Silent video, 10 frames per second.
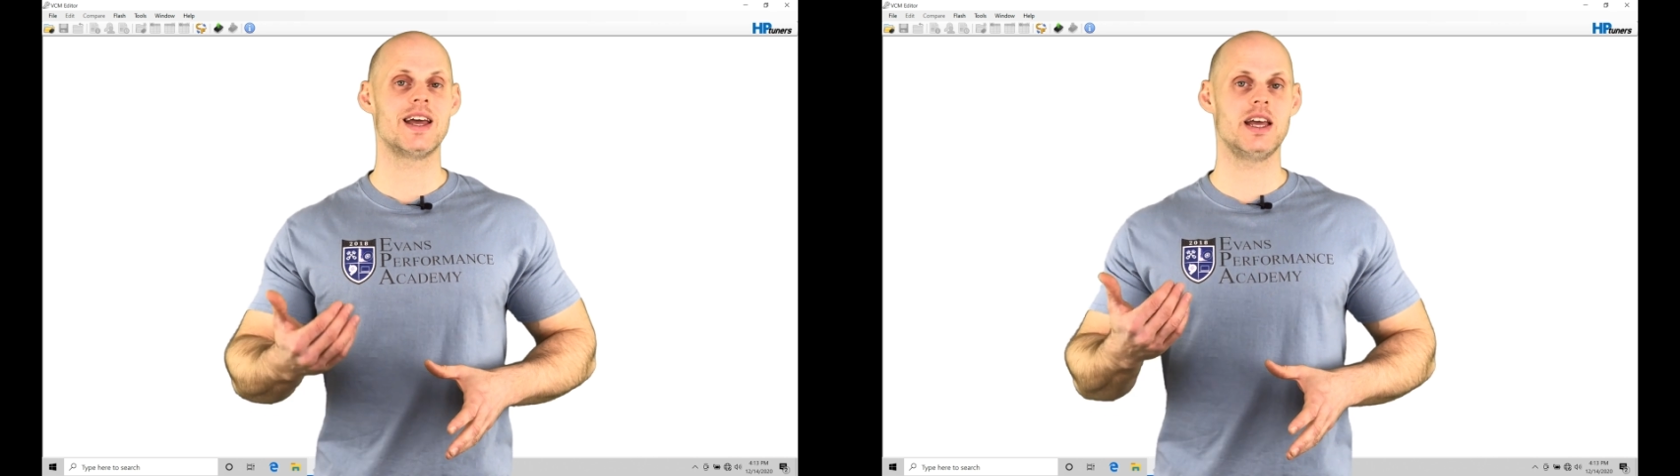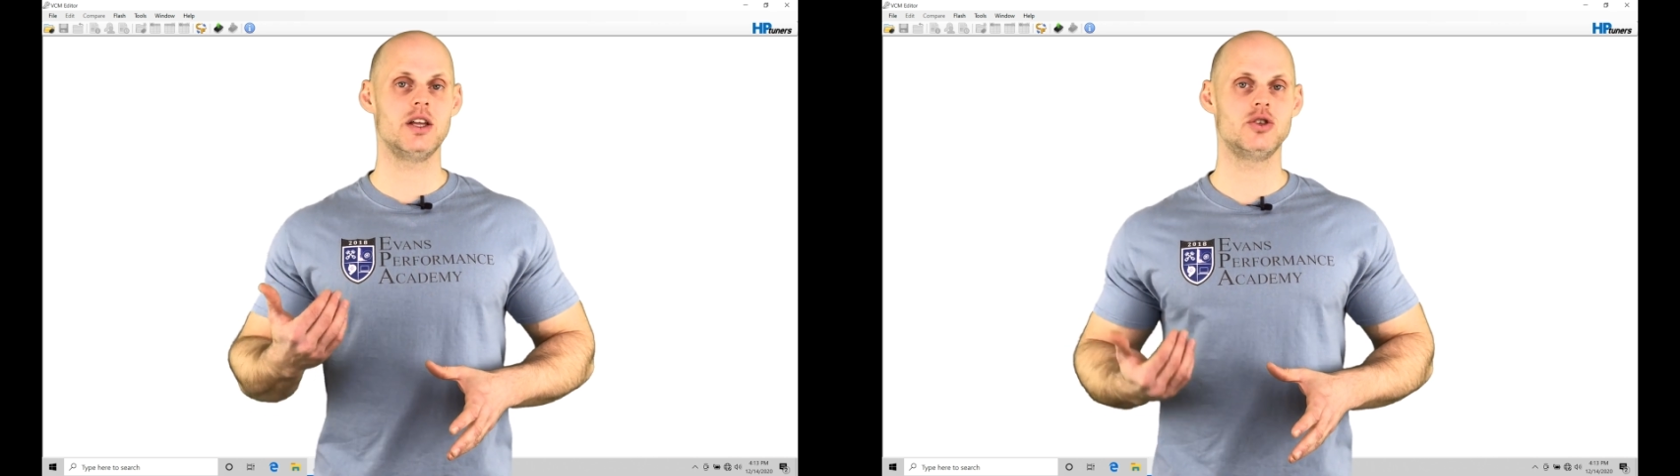
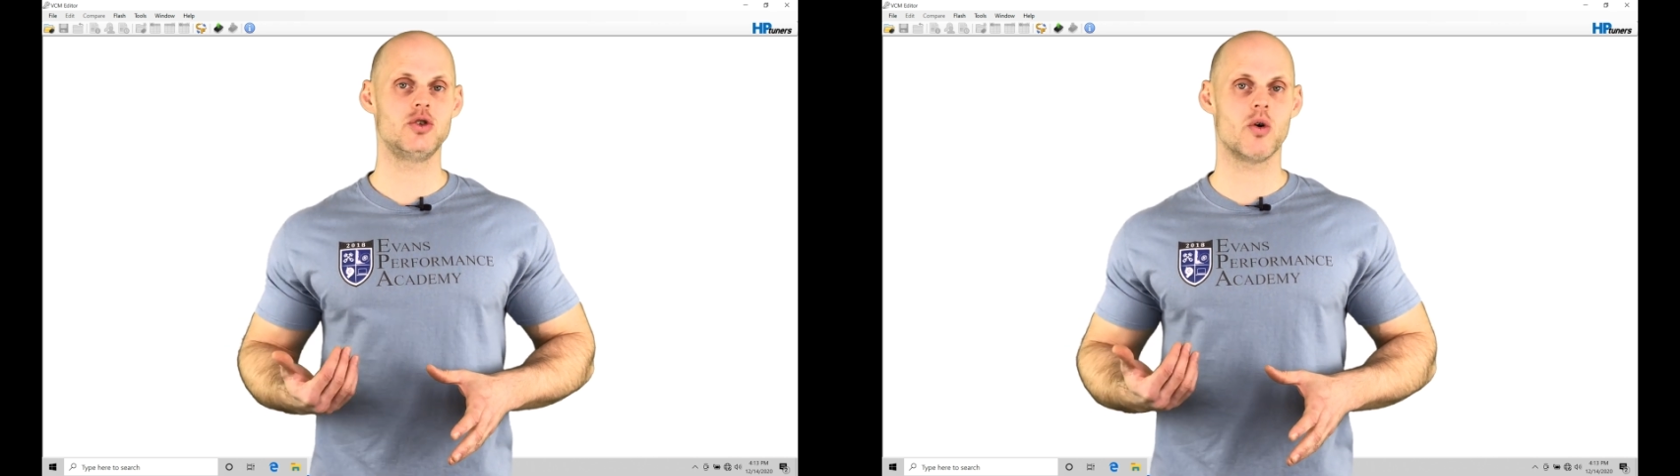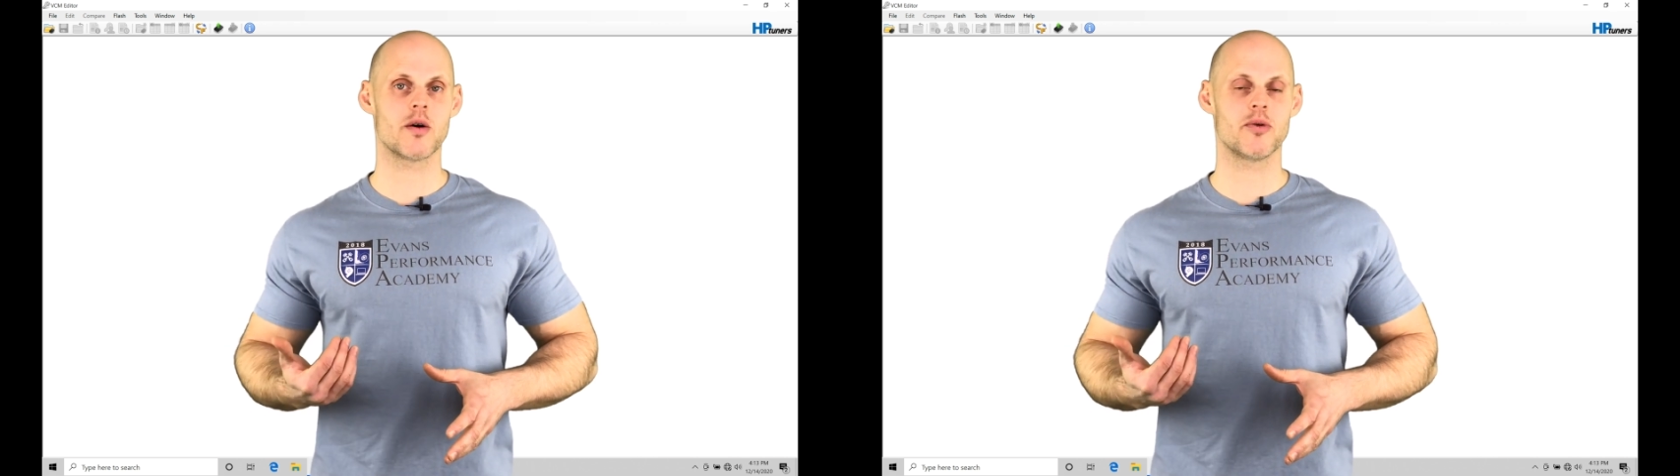
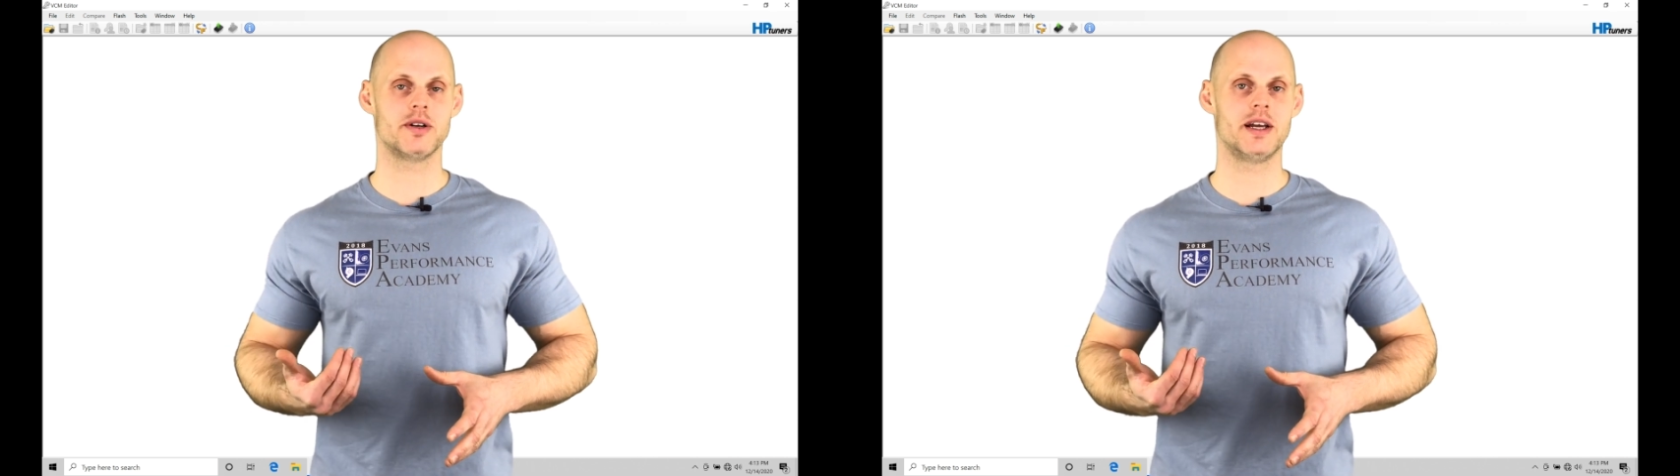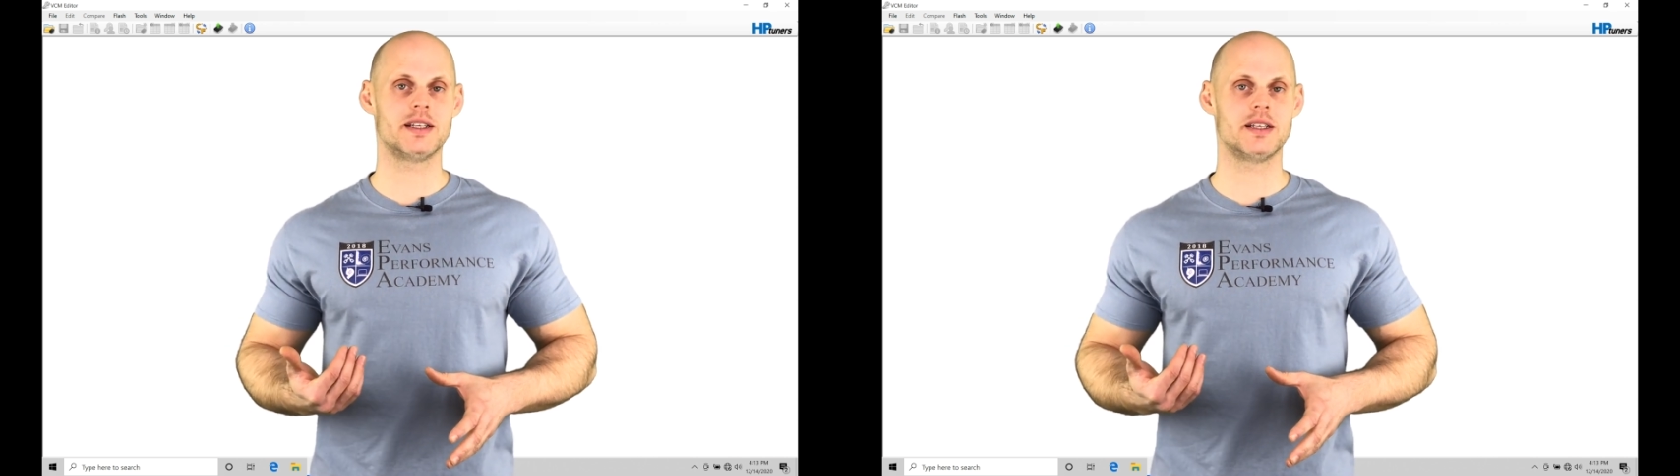into our
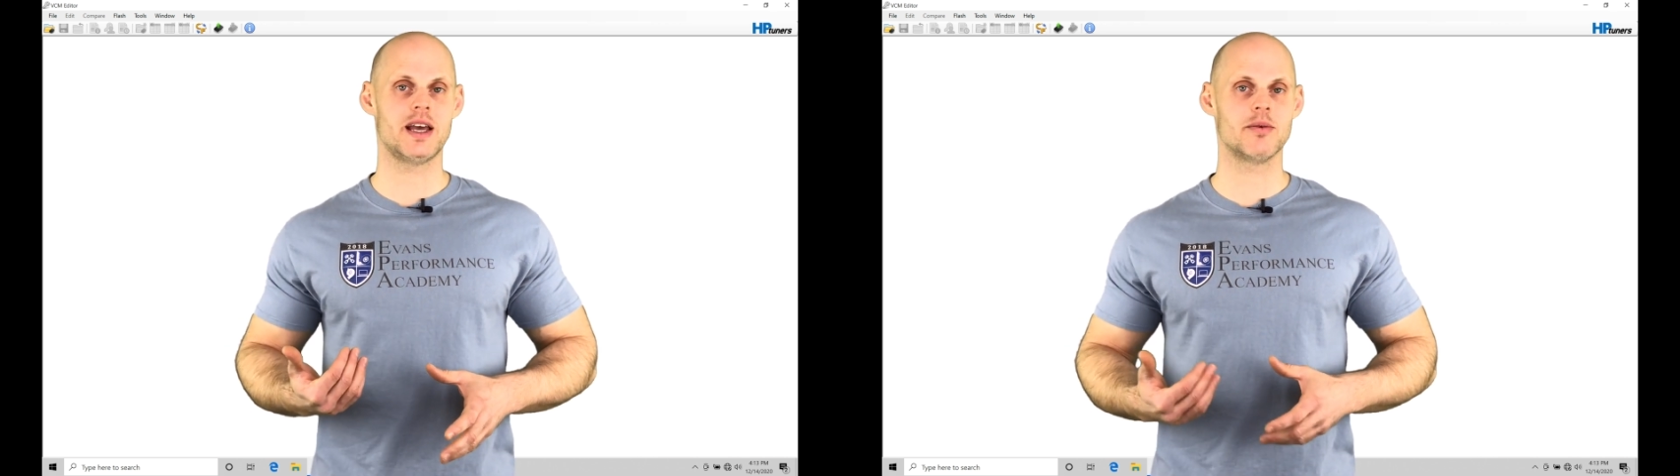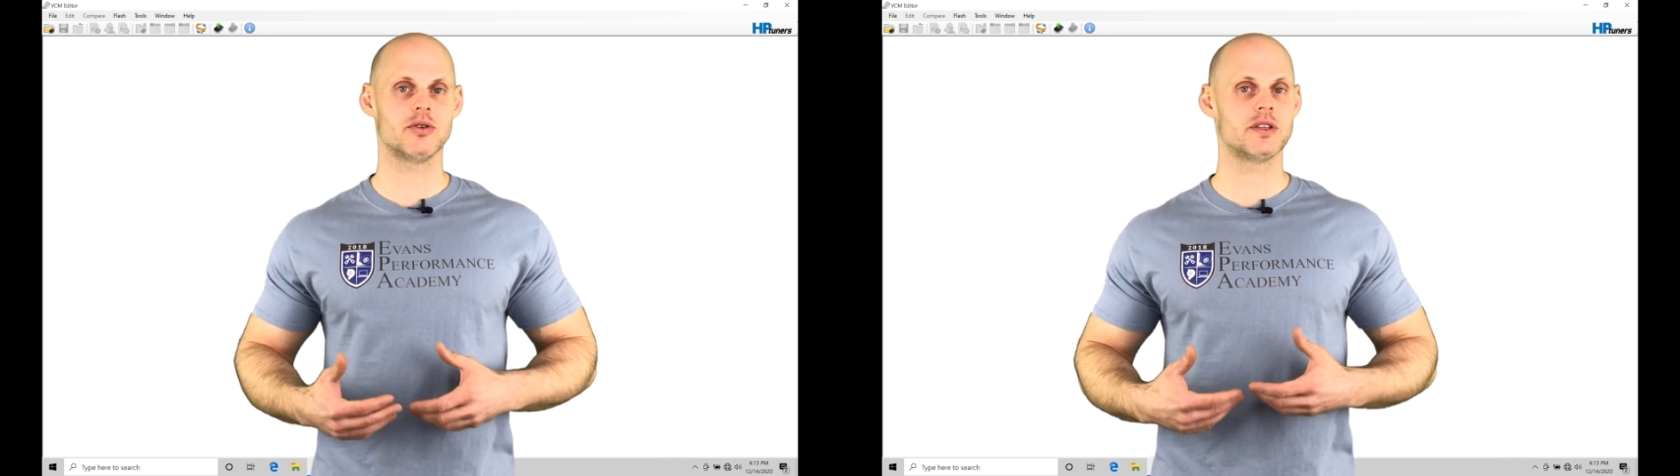predicted
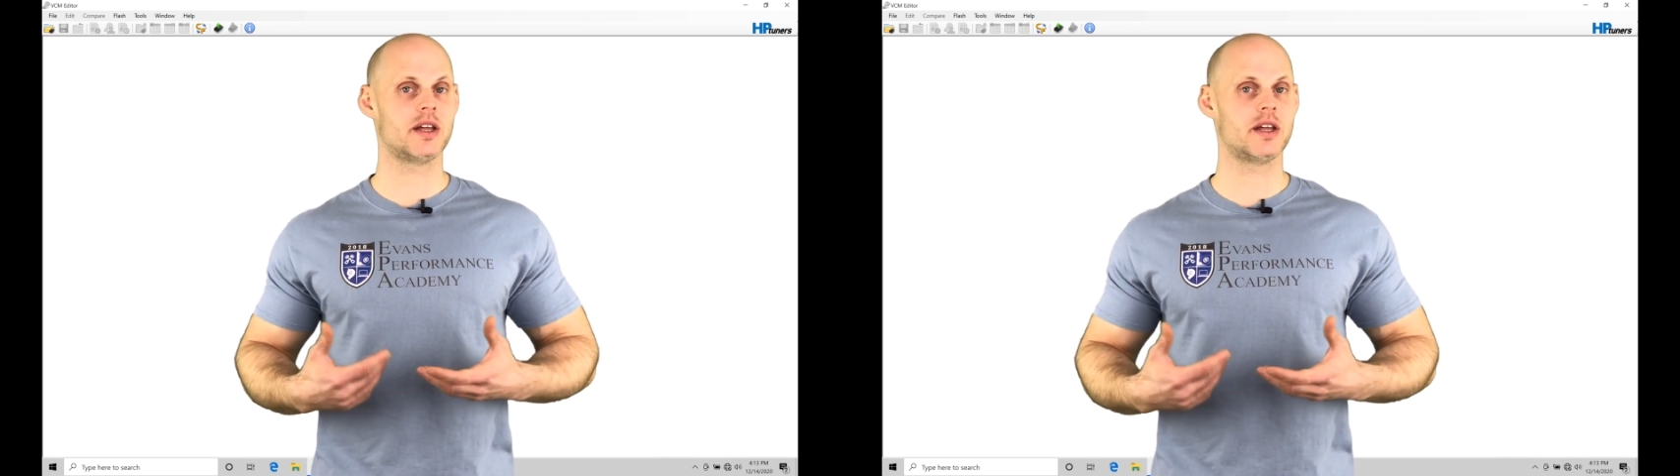tables and